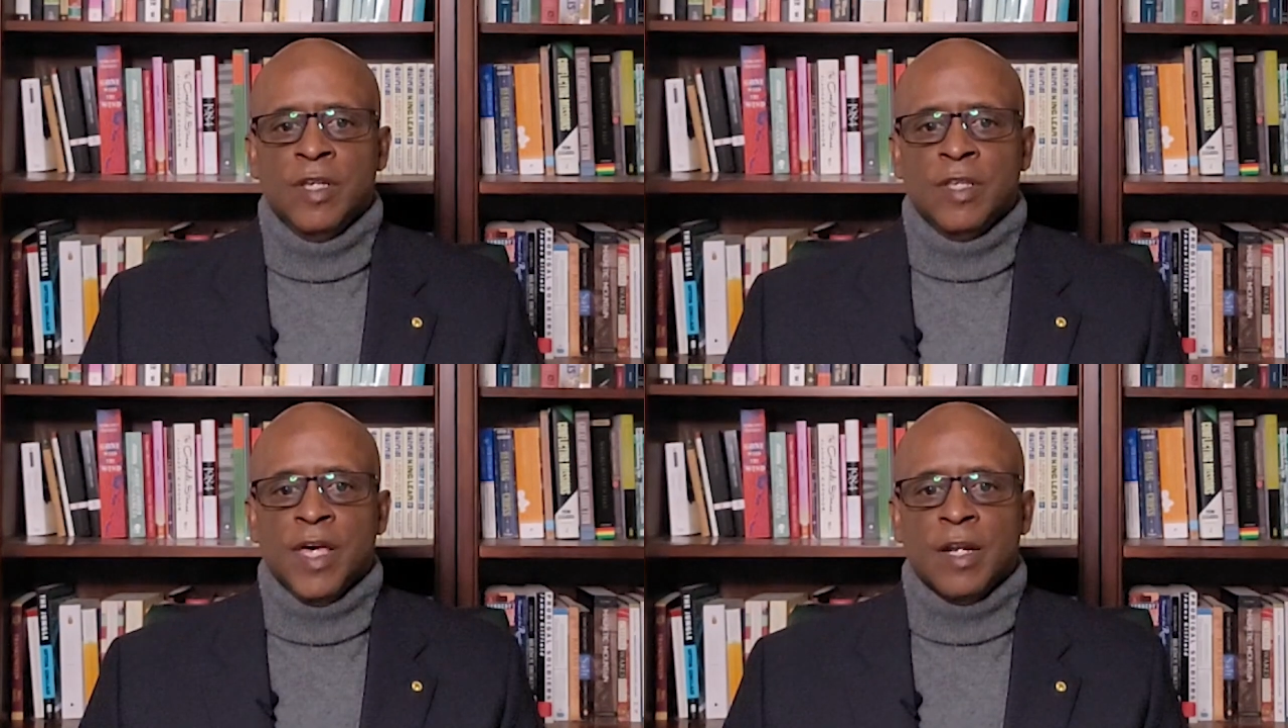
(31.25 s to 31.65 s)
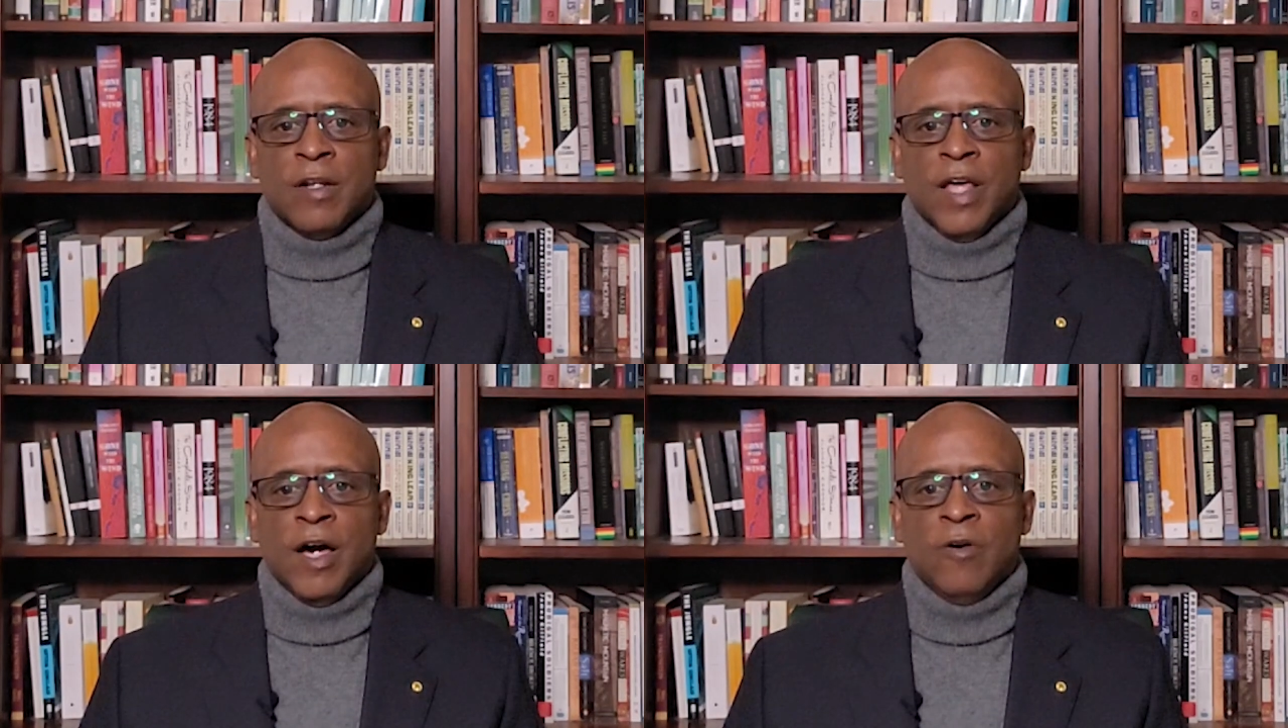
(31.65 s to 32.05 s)
that
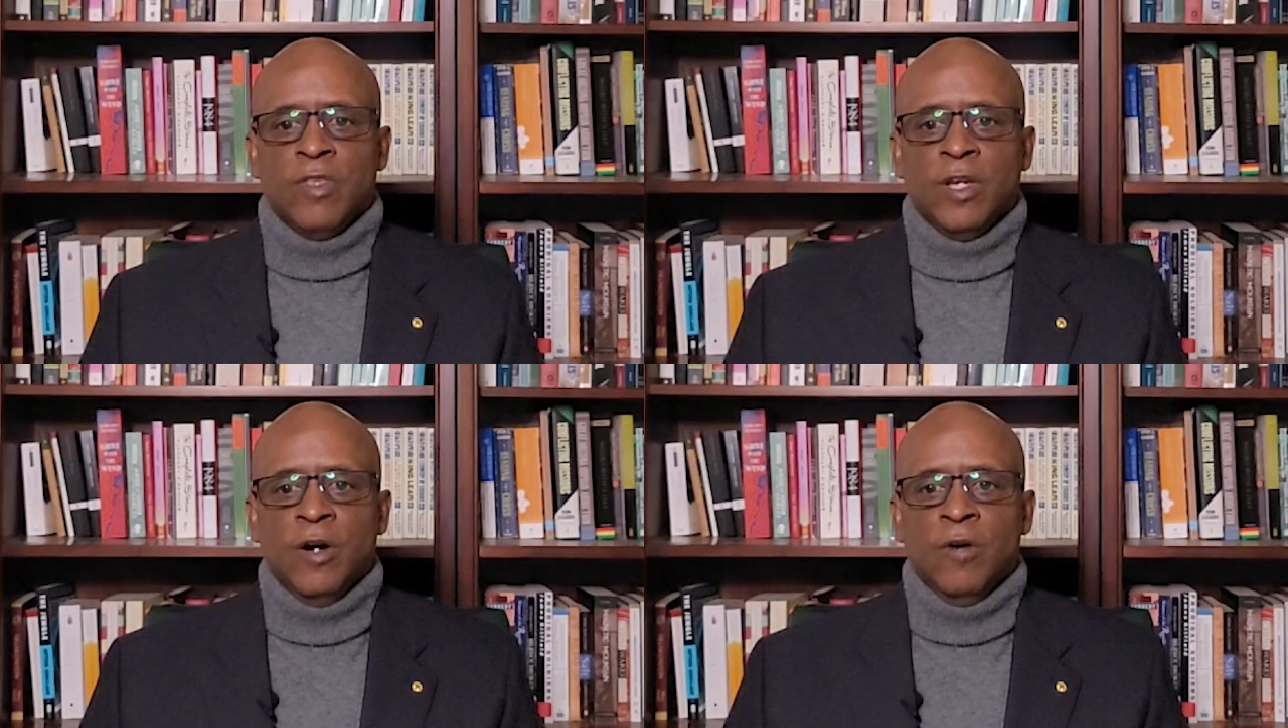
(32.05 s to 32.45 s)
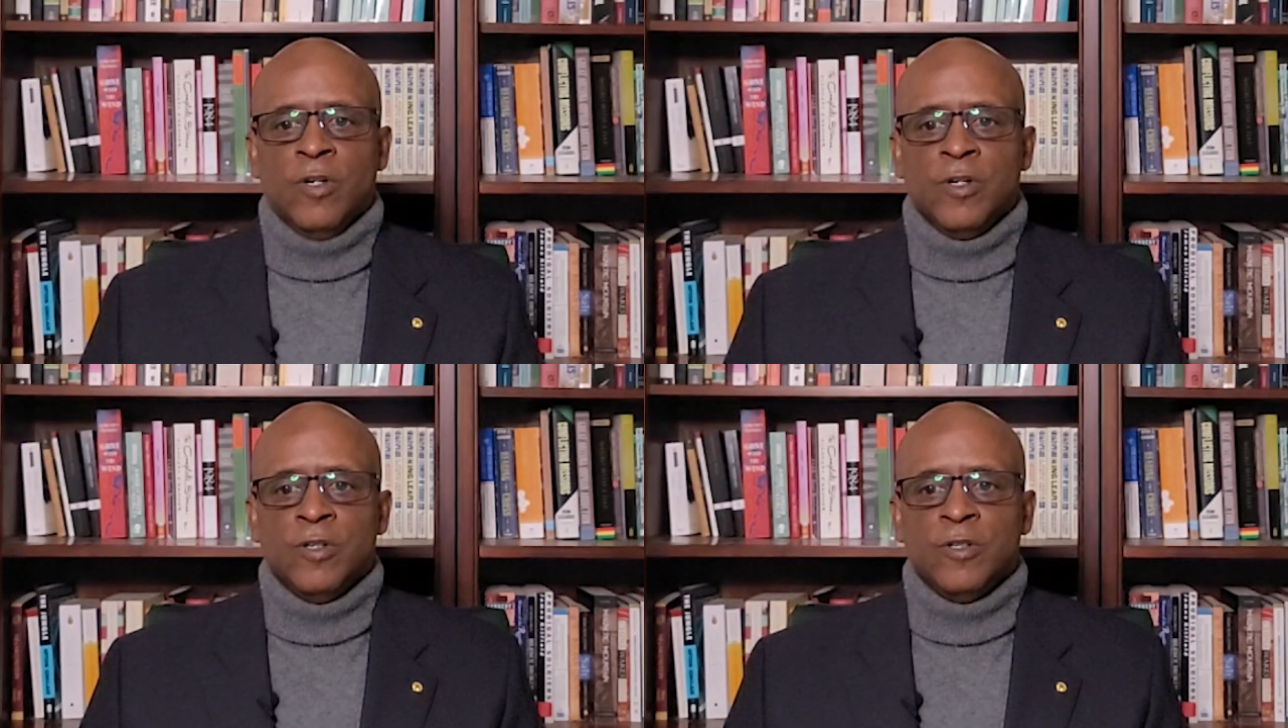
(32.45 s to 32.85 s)
allow the
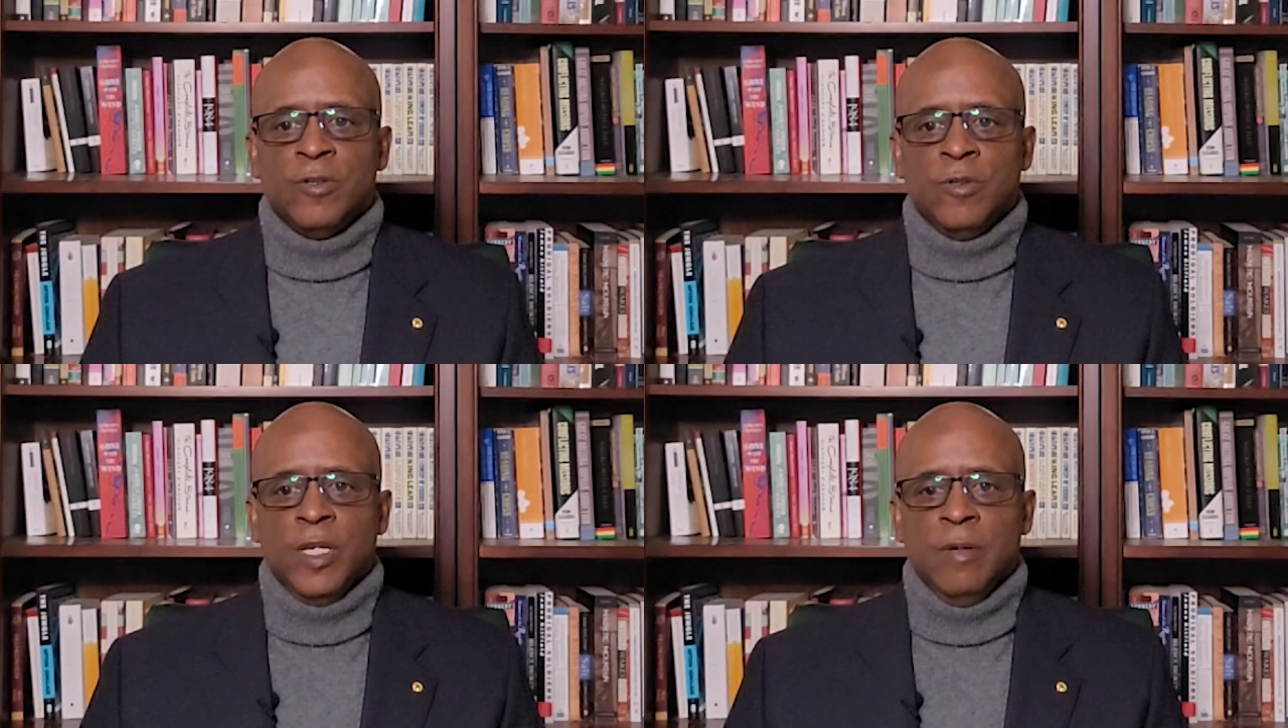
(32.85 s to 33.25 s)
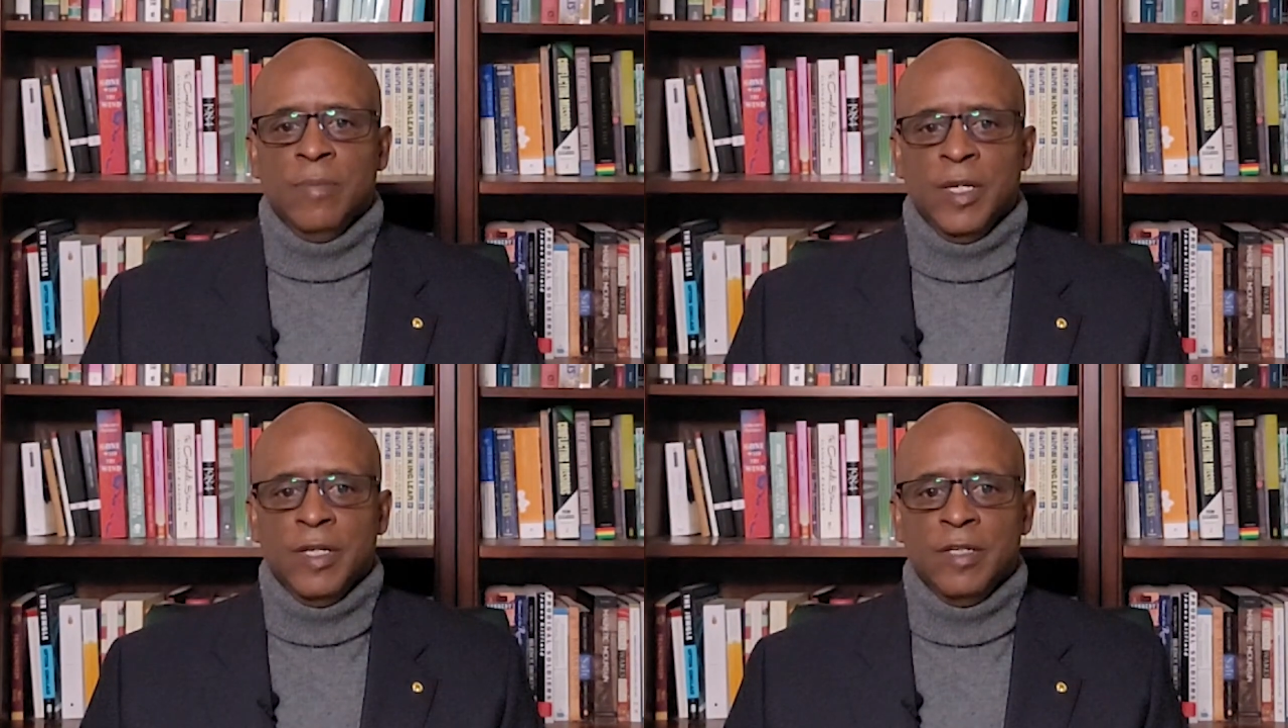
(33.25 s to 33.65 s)
owner to
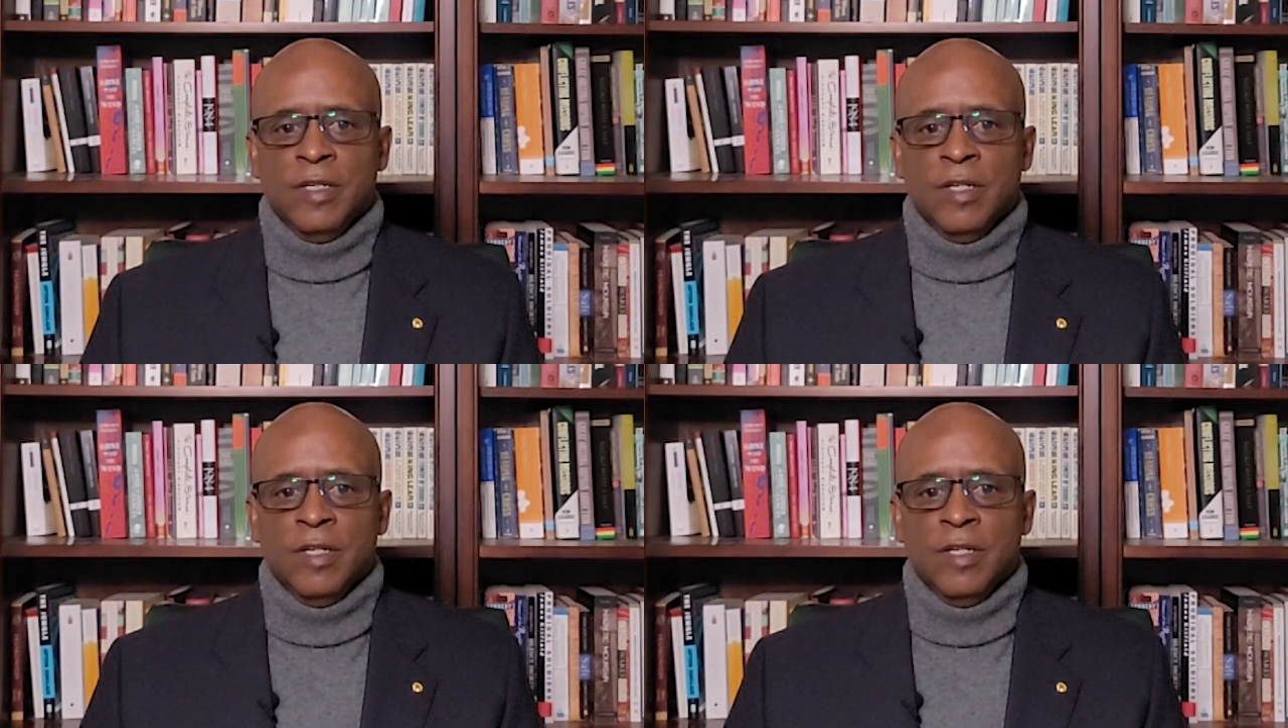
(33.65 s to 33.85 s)
emit